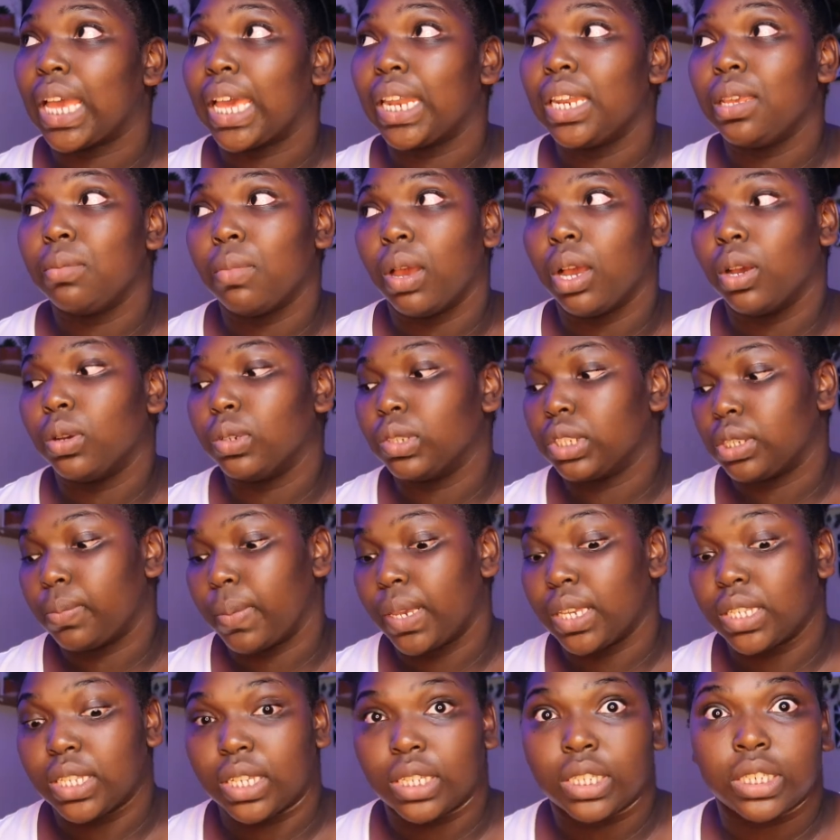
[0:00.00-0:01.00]
I need my own
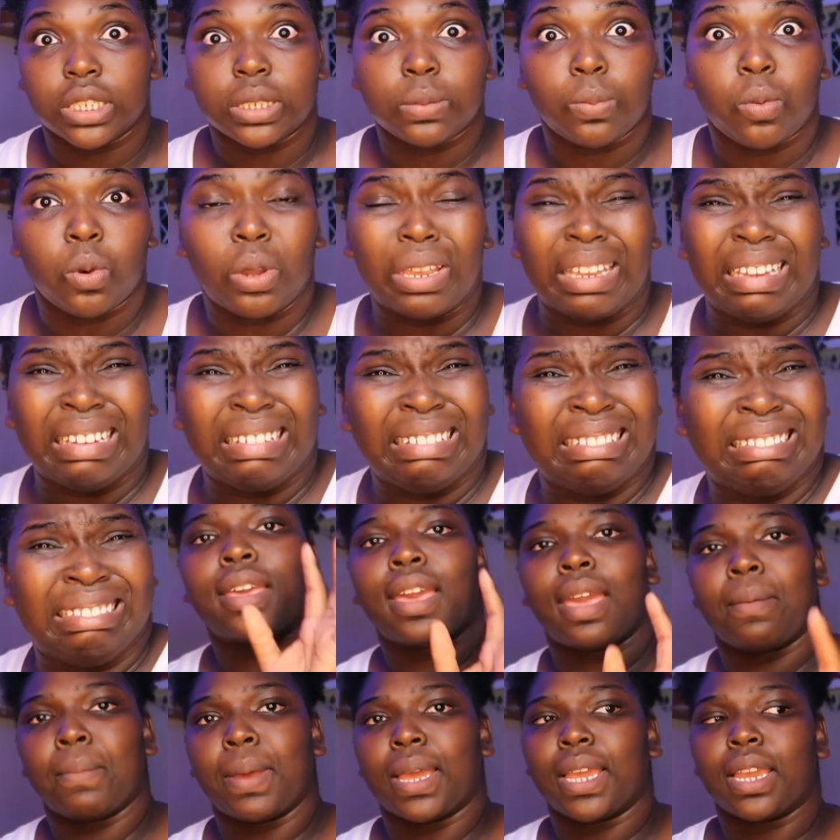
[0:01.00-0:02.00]
space at this point.
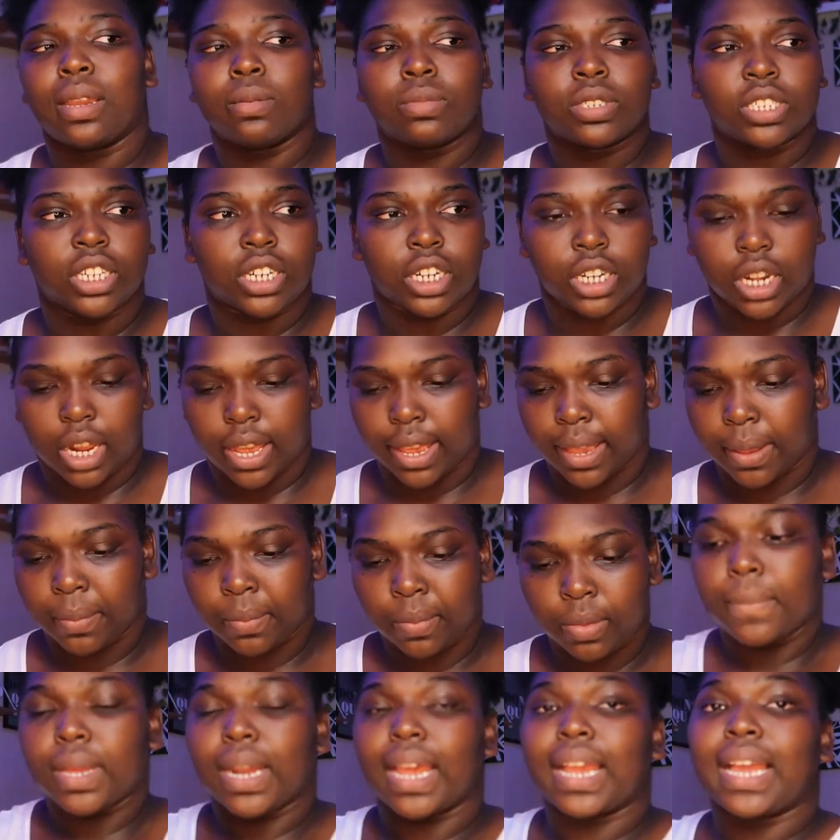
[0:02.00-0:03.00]
Okay, my camera's gonna die.
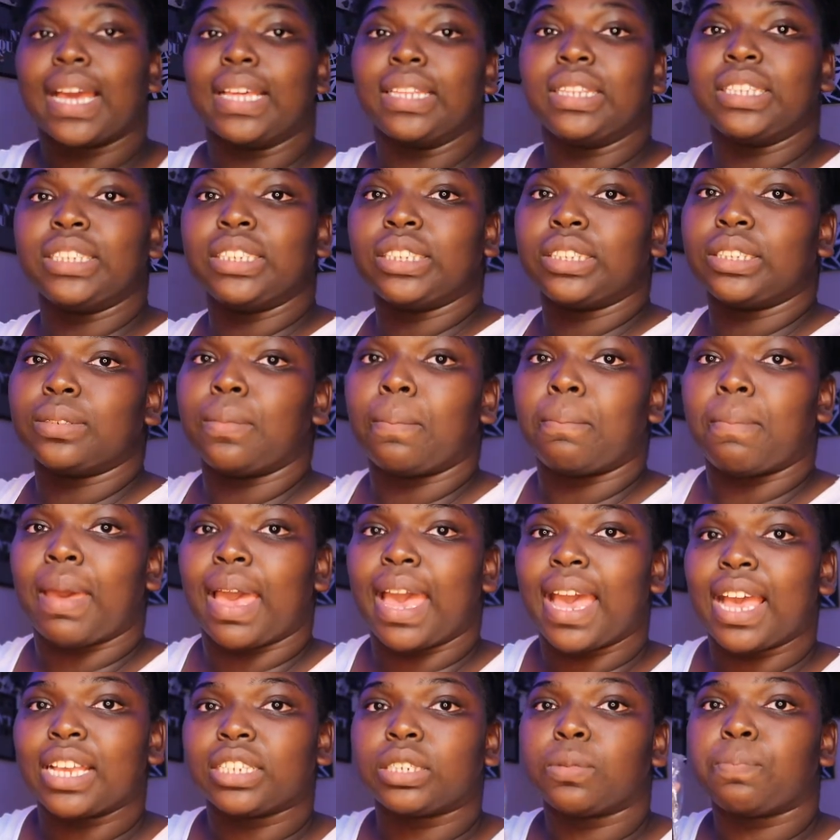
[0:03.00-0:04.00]
But I got these
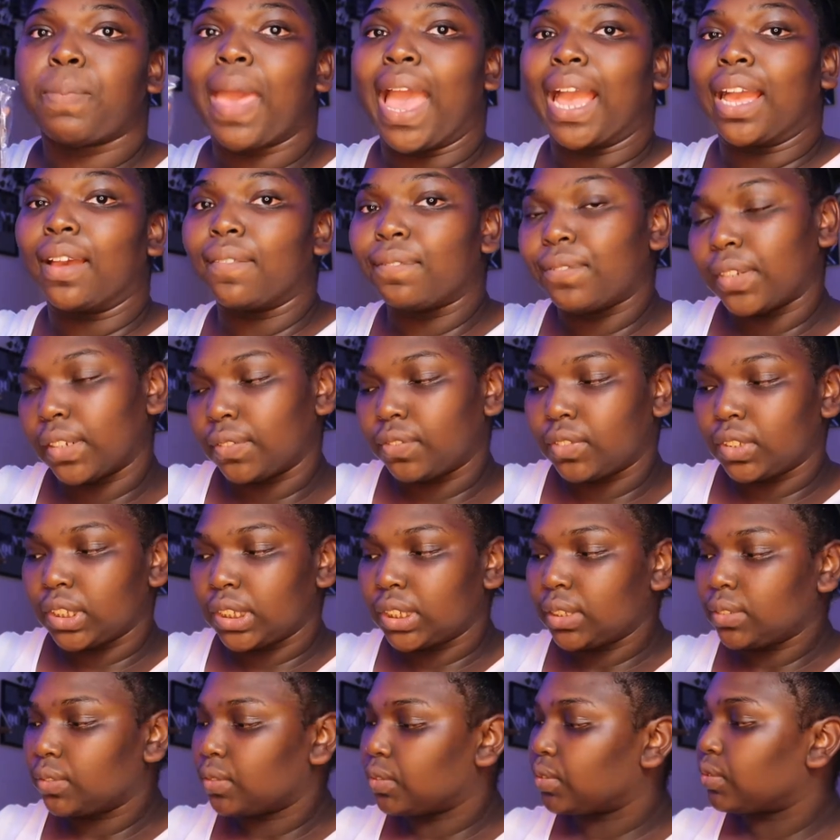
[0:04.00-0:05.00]
masks, pack of
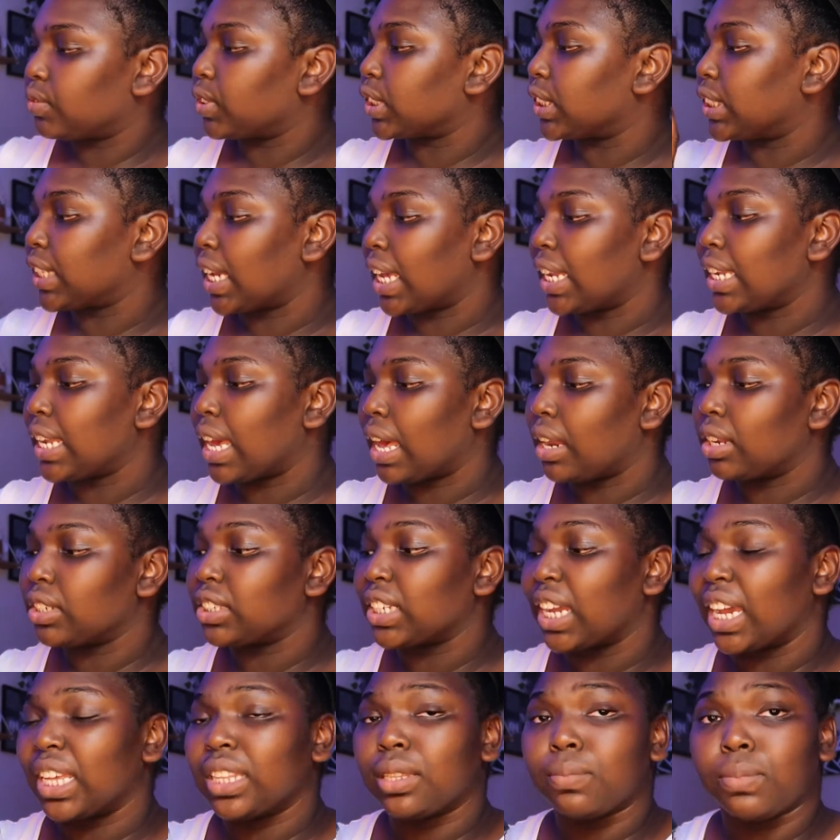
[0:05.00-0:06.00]
50 for
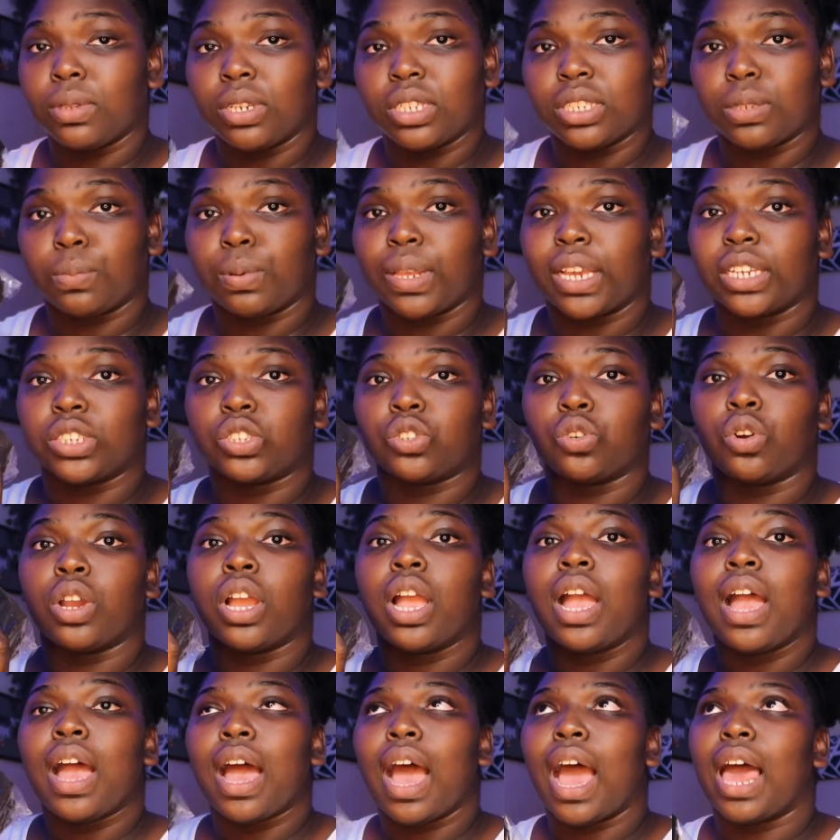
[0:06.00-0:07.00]
$10 at the beauty supply store.
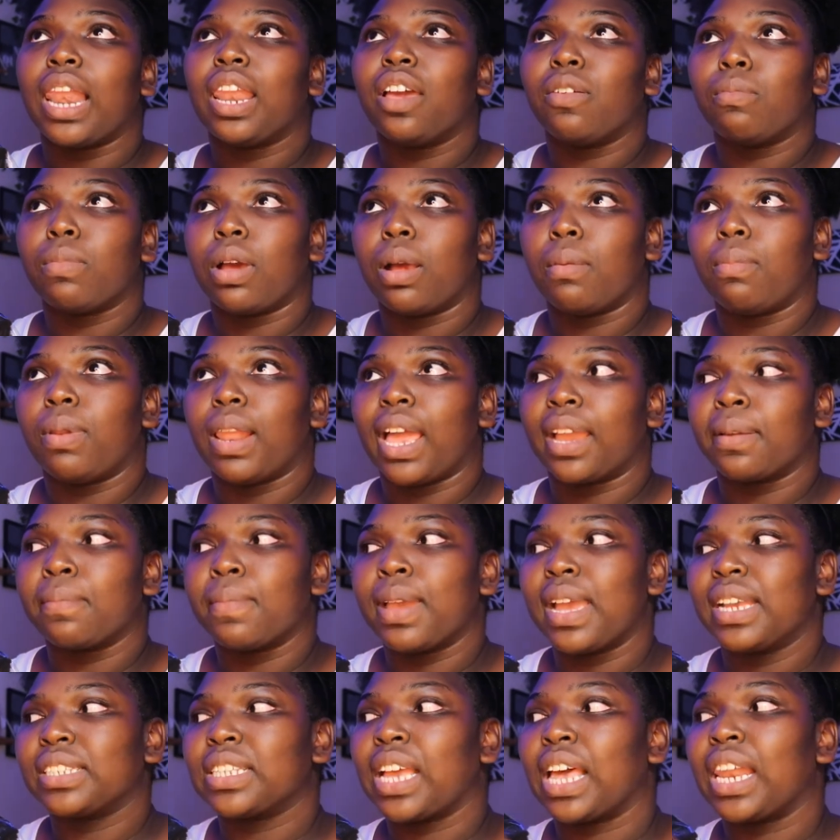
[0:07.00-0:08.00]
I love my black
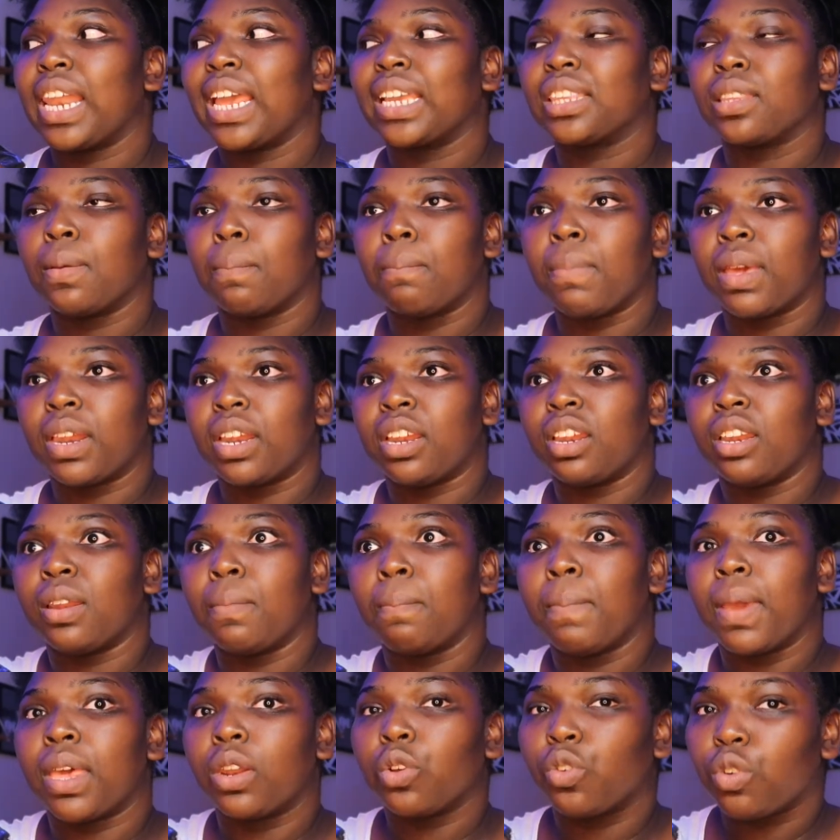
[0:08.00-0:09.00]
masks. I like them better than the
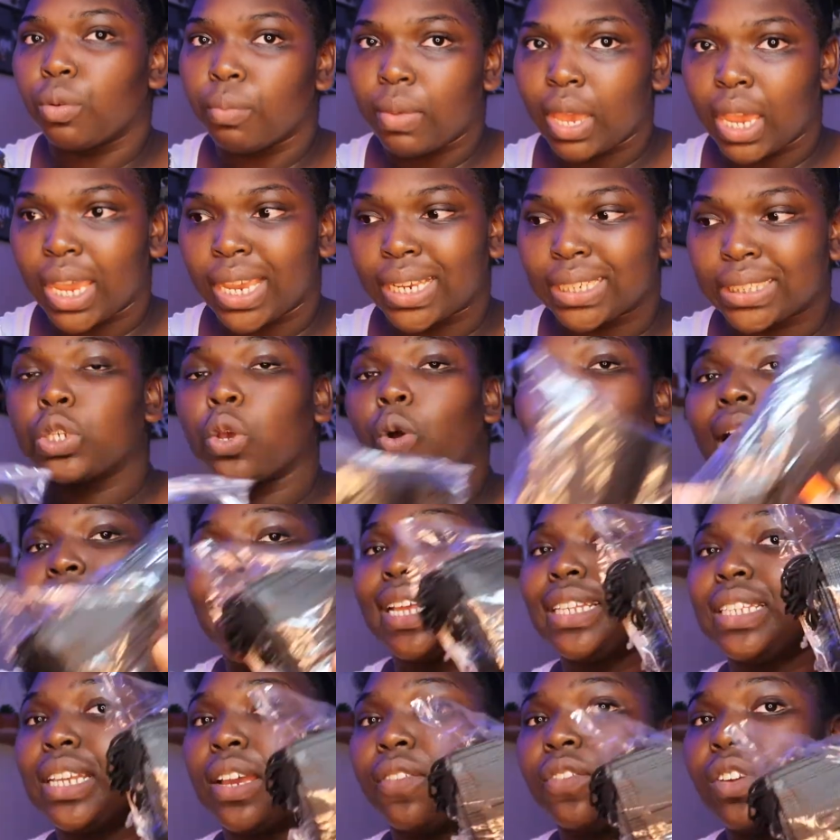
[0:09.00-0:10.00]
medical mask. So
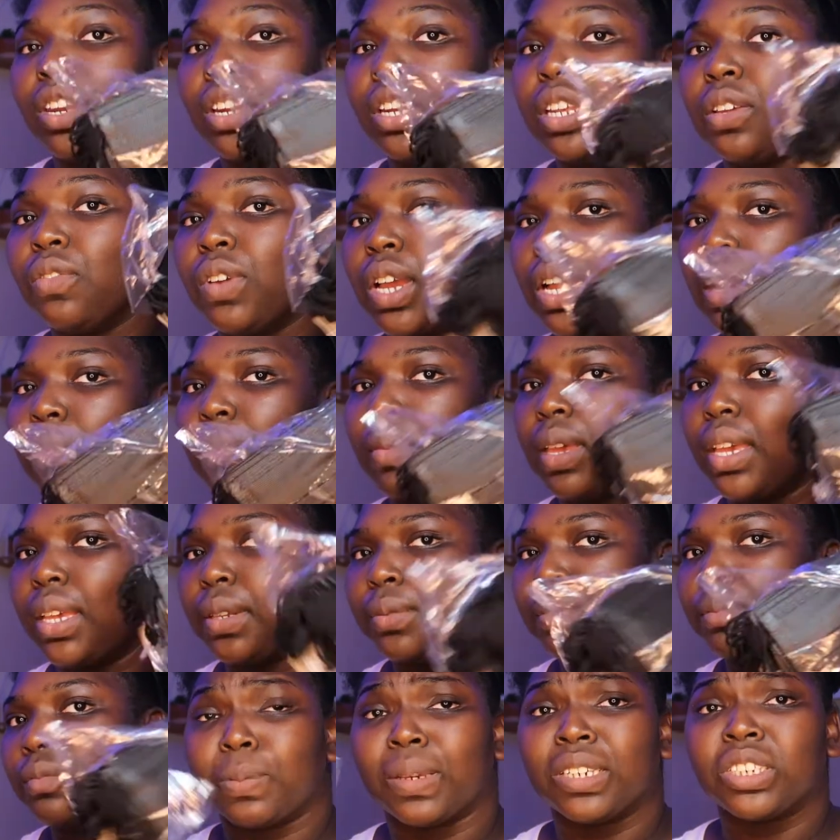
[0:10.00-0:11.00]
I definitely
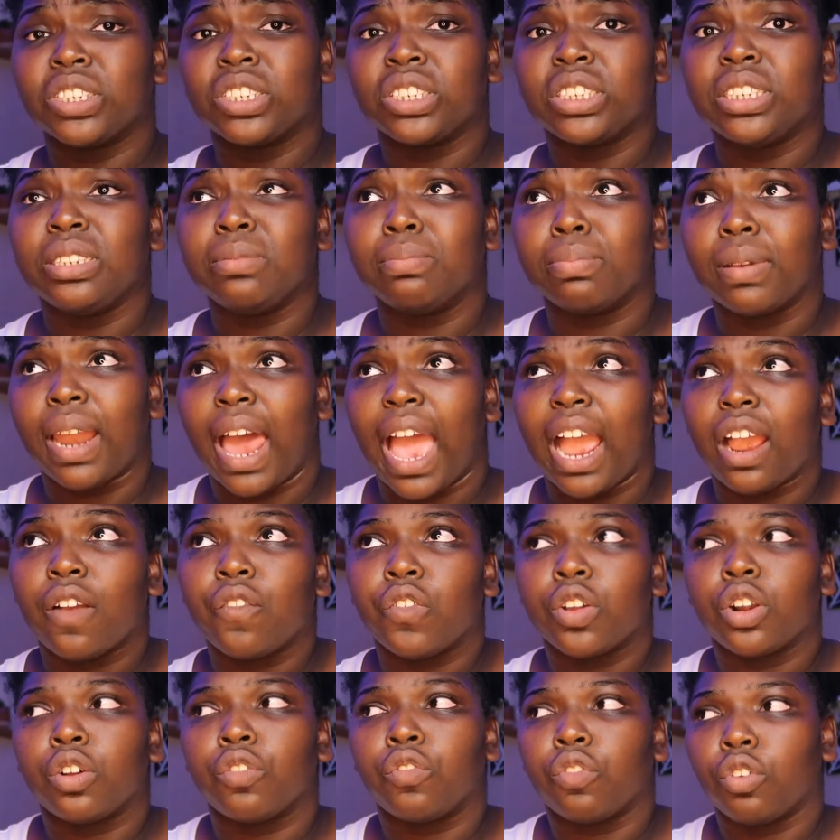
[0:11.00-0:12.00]
recommend, especially black
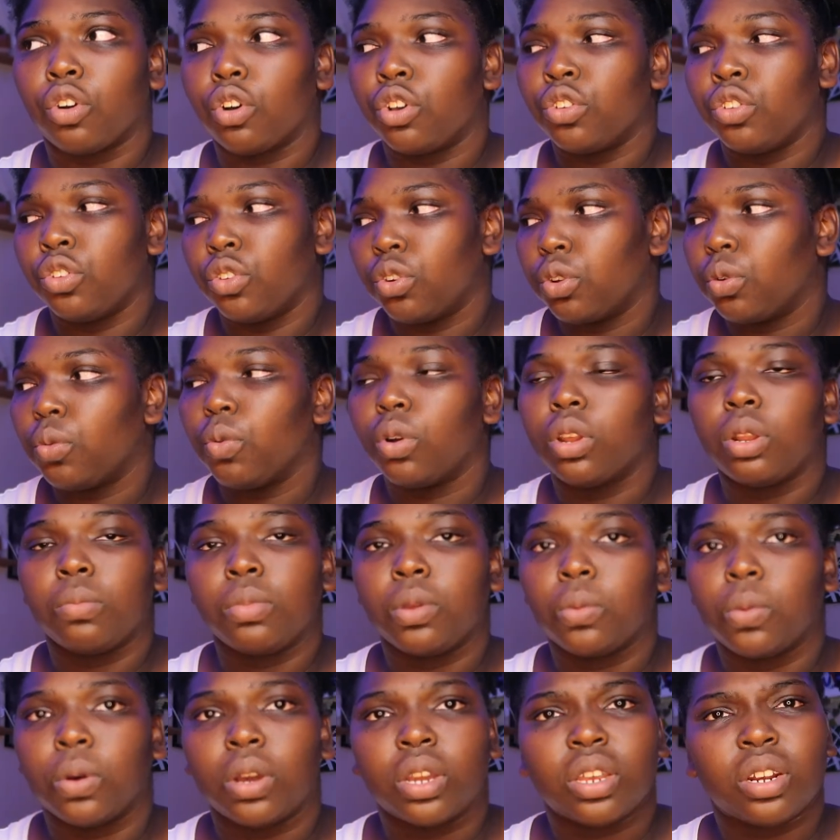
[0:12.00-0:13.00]
for the fall. You don't wanna
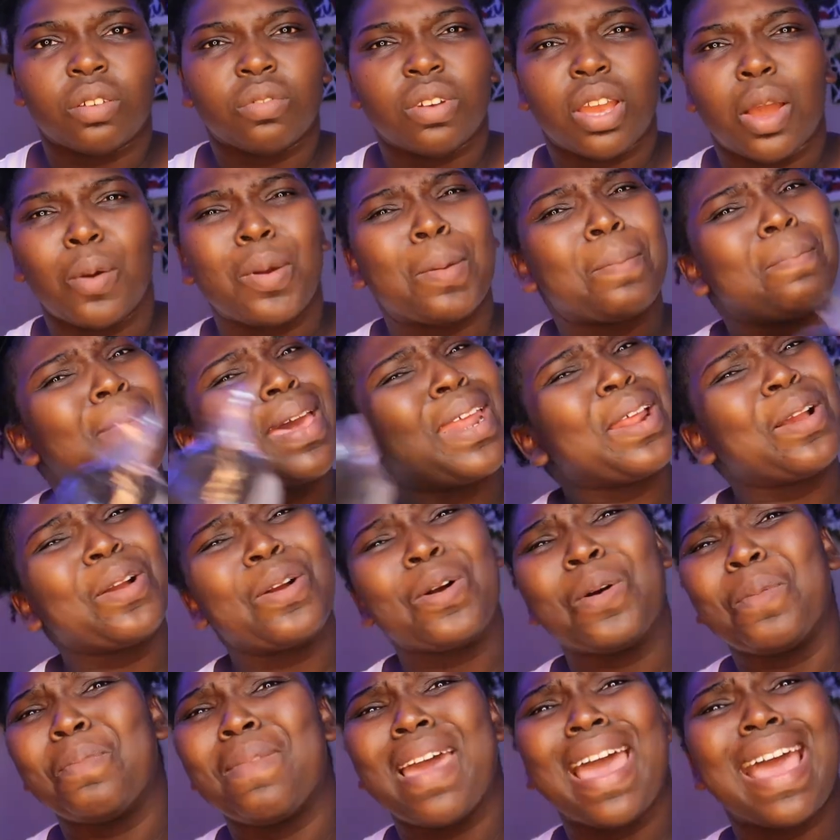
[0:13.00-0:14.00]
be walking around with
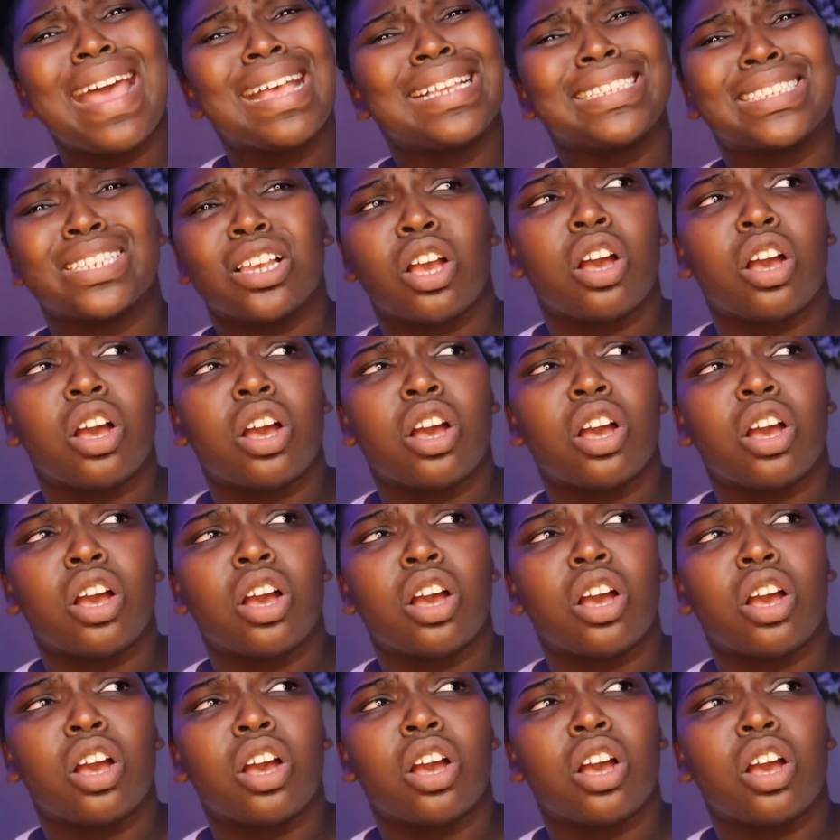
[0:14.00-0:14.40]
medical mask